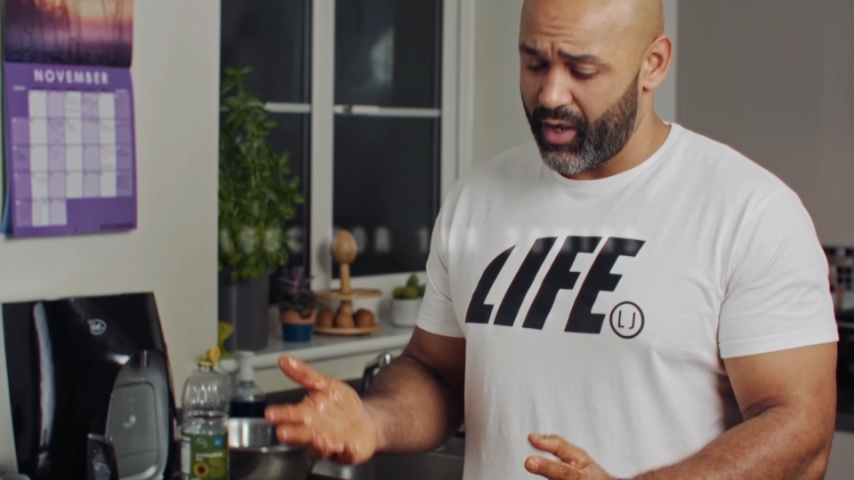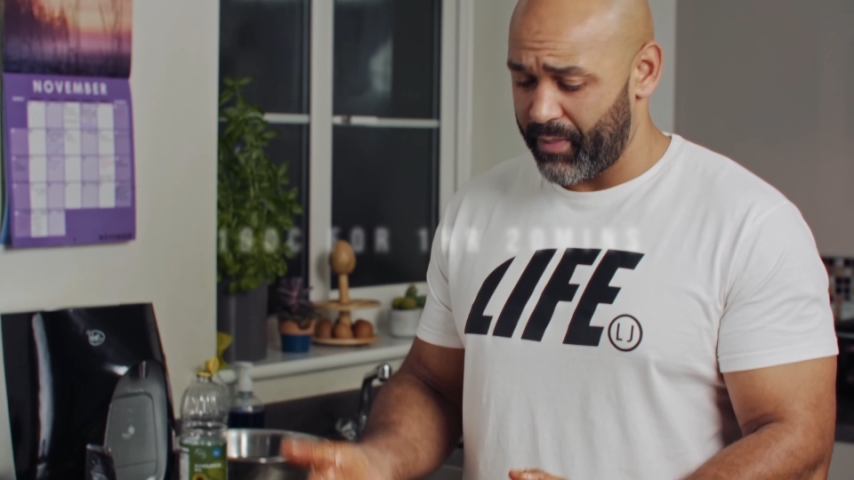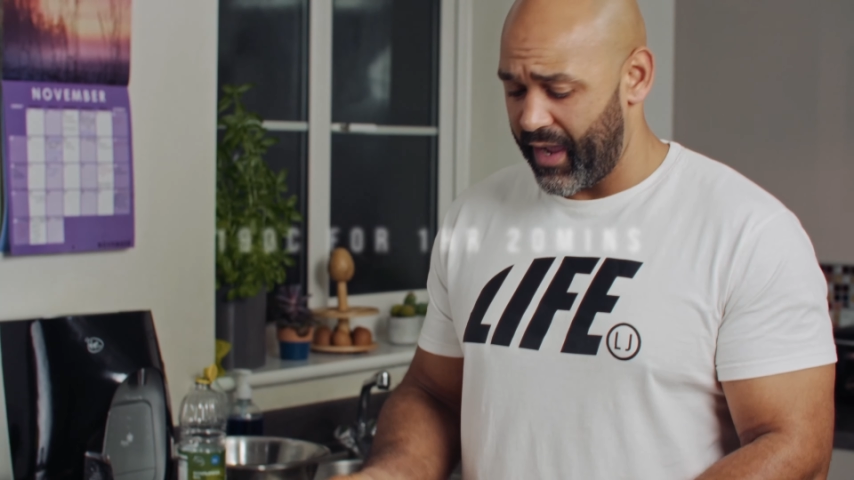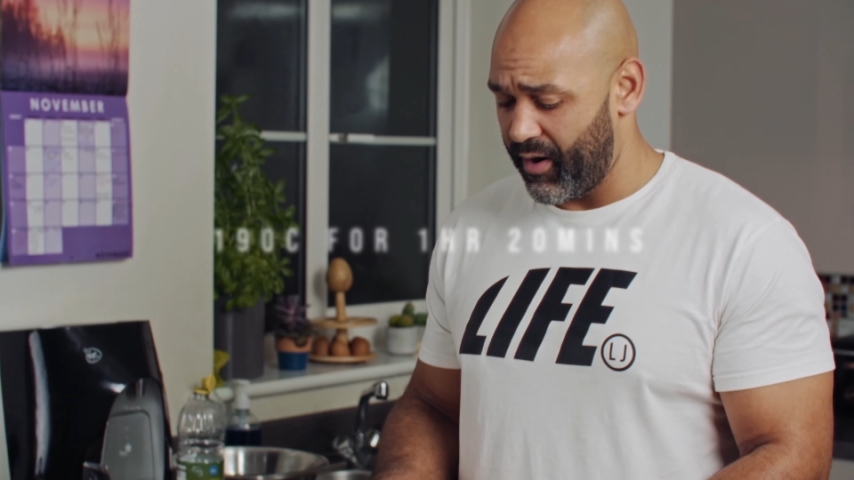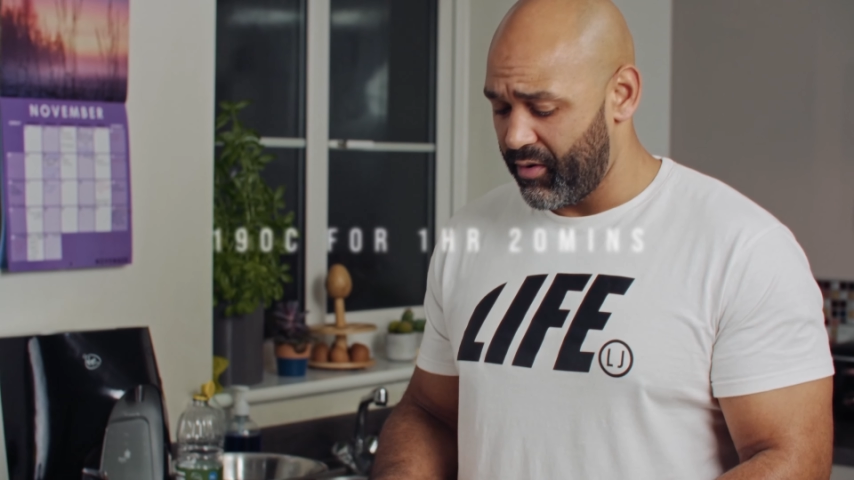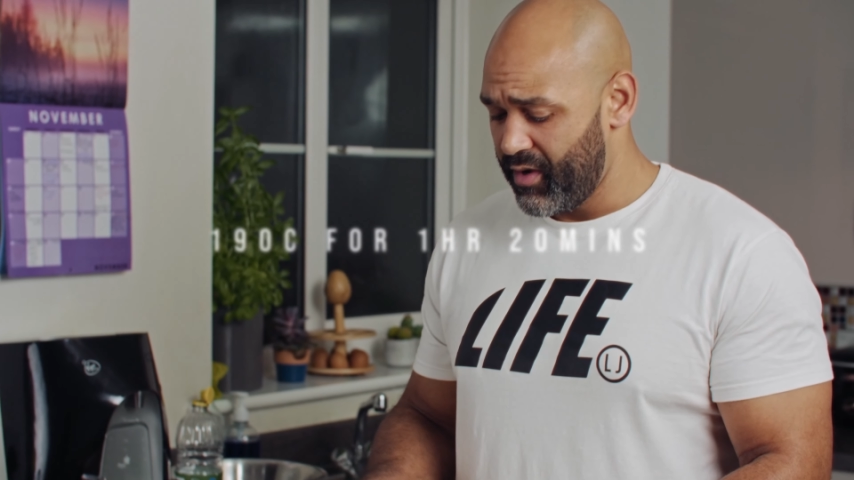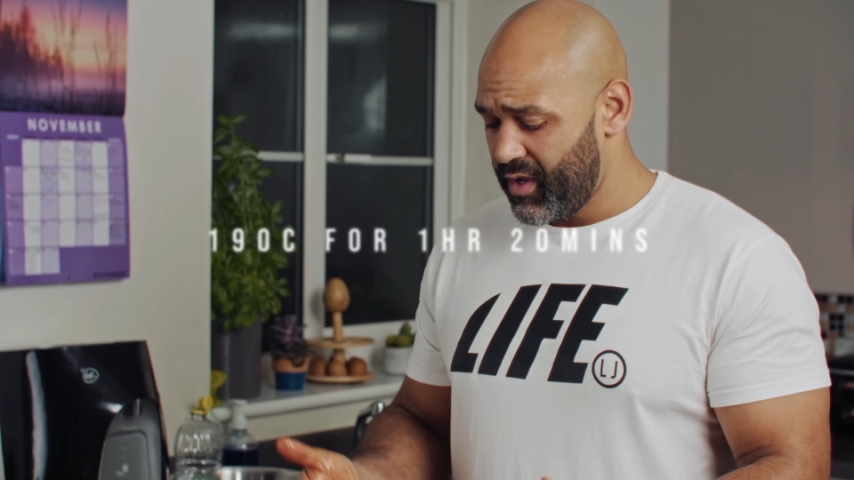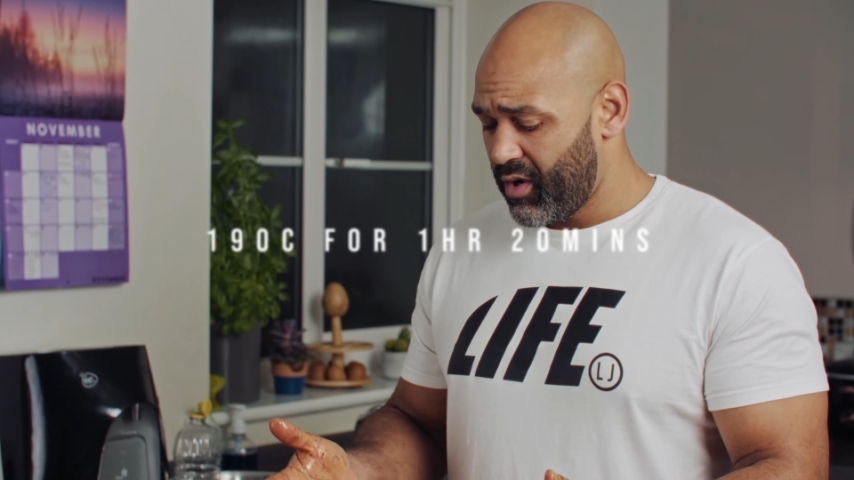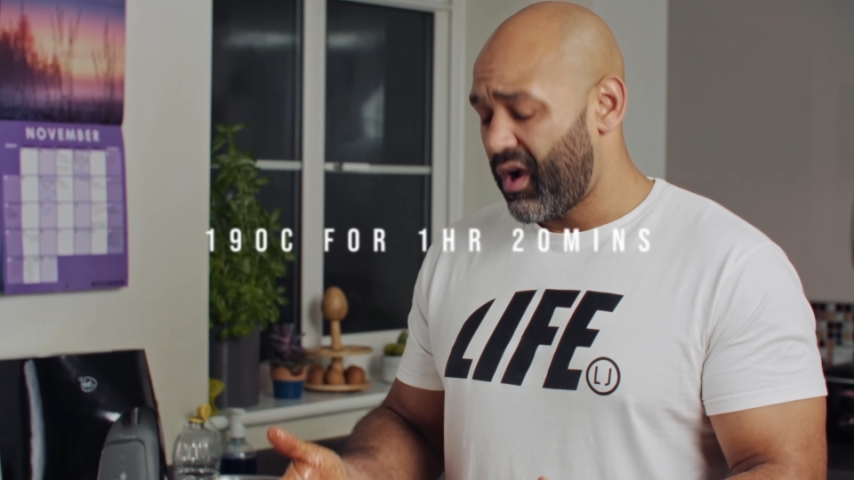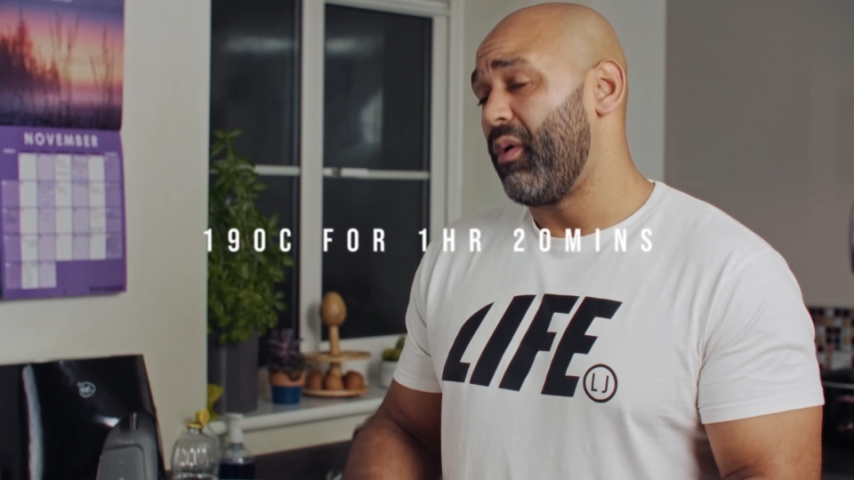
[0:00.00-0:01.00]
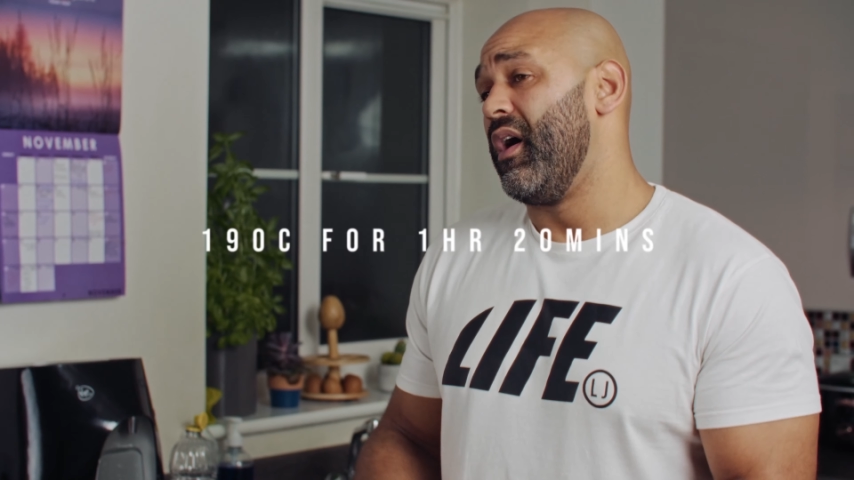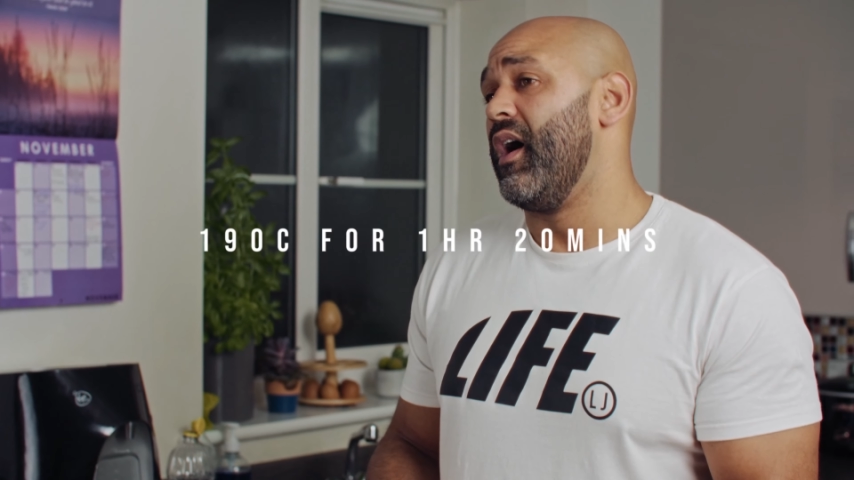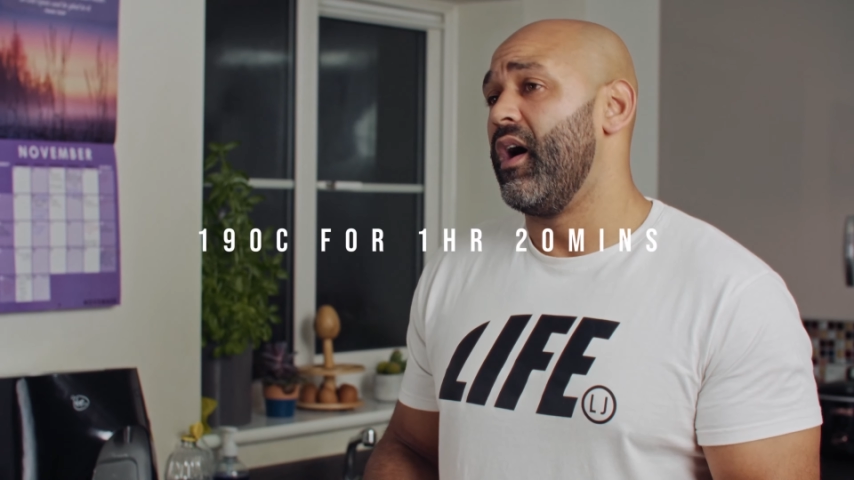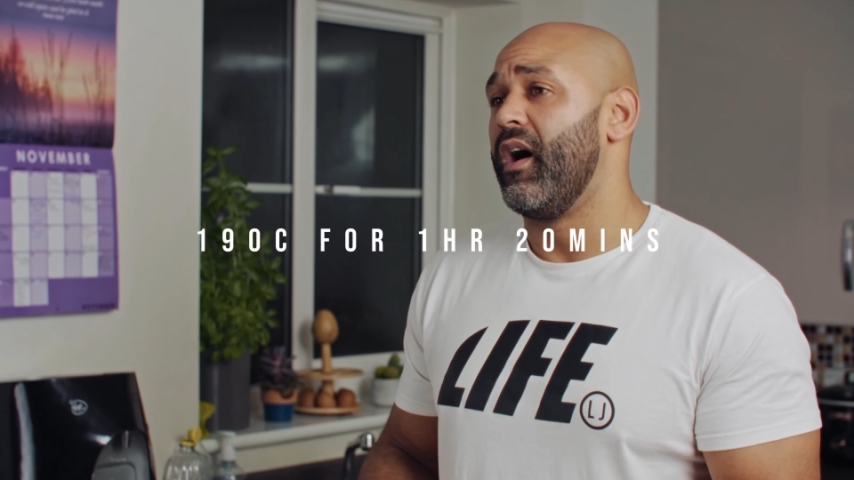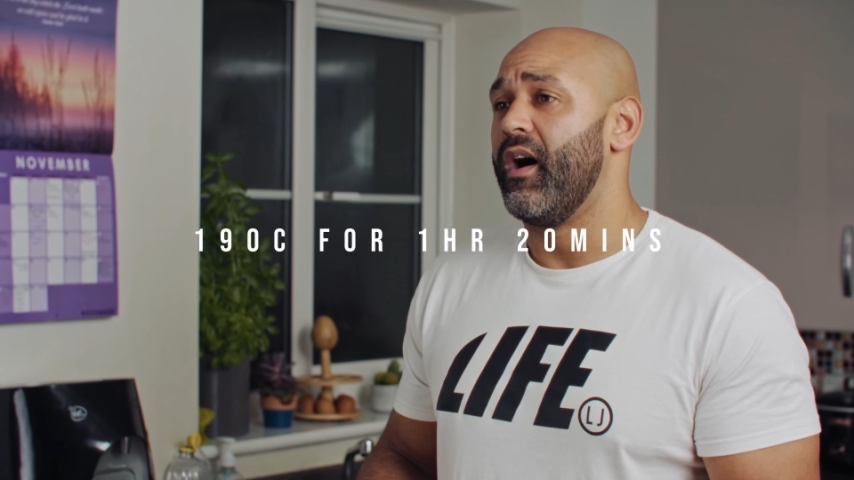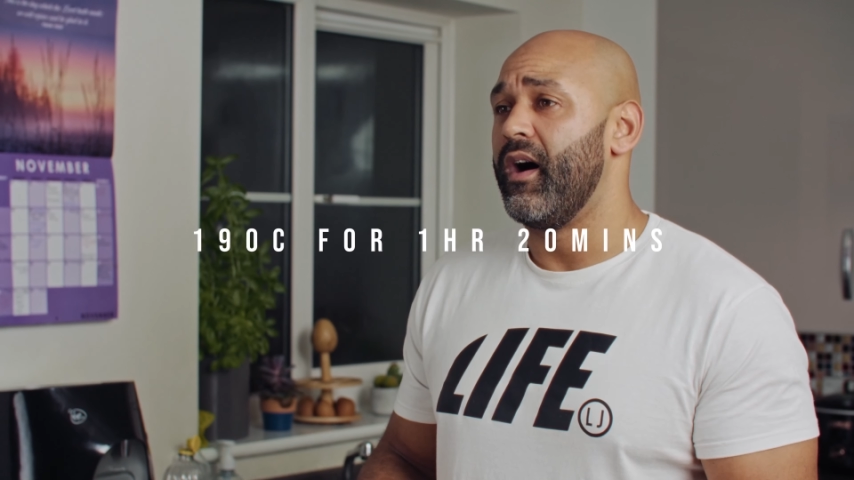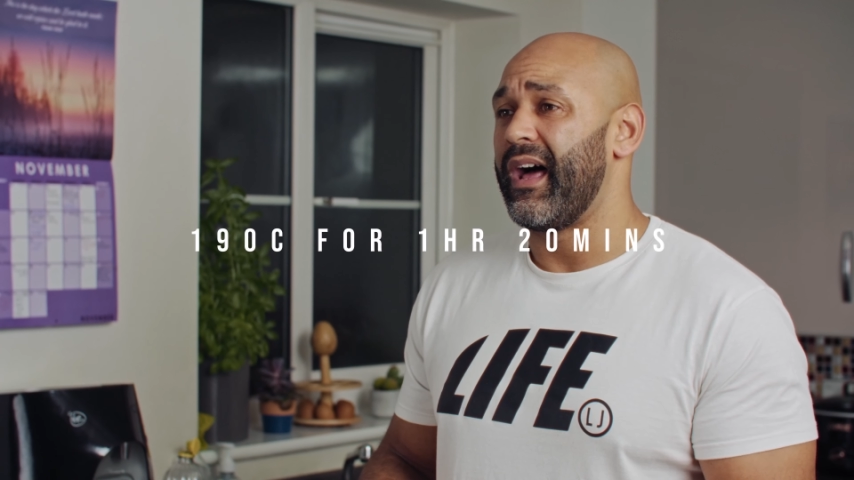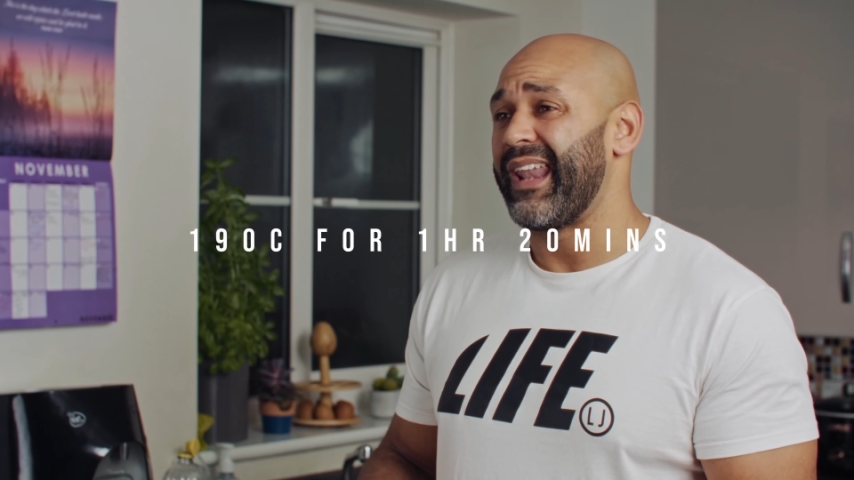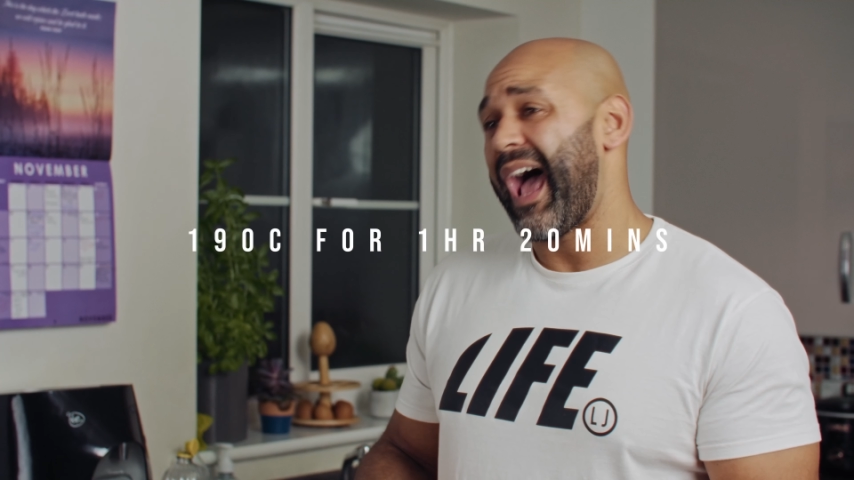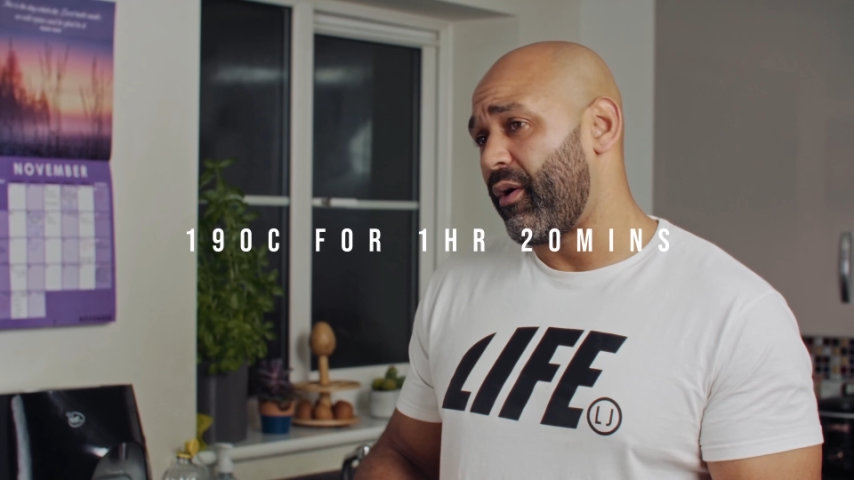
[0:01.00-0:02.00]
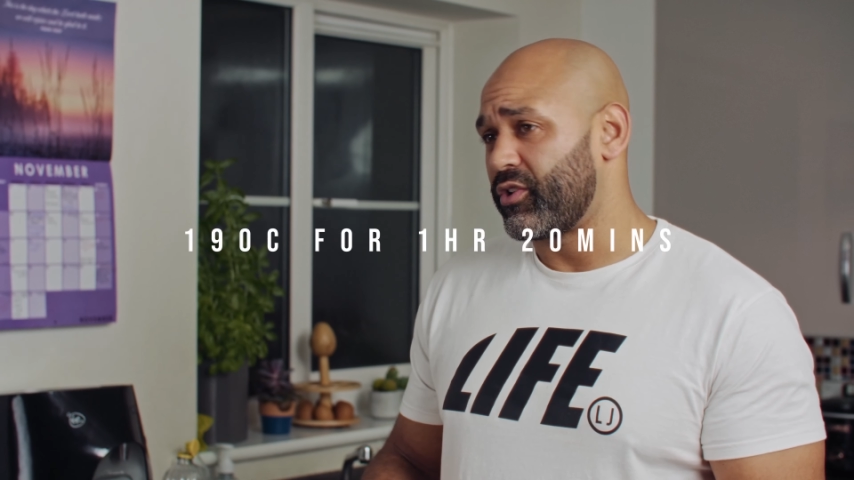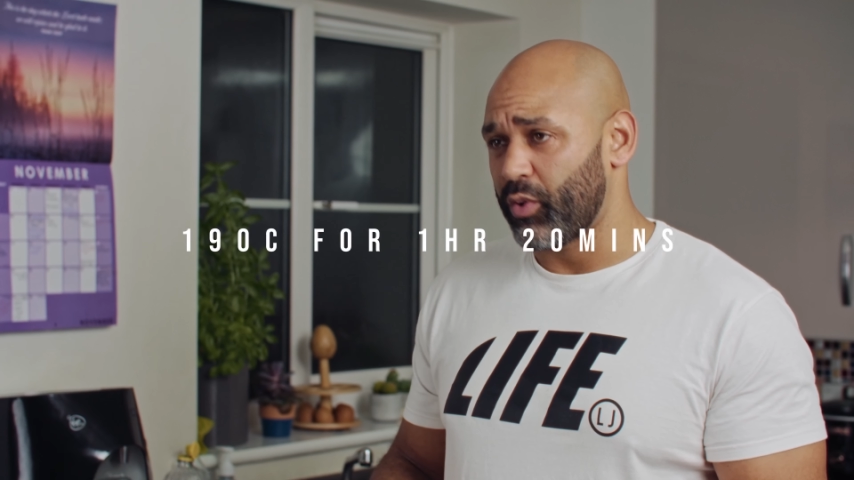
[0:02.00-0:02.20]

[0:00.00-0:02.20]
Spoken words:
about an hour,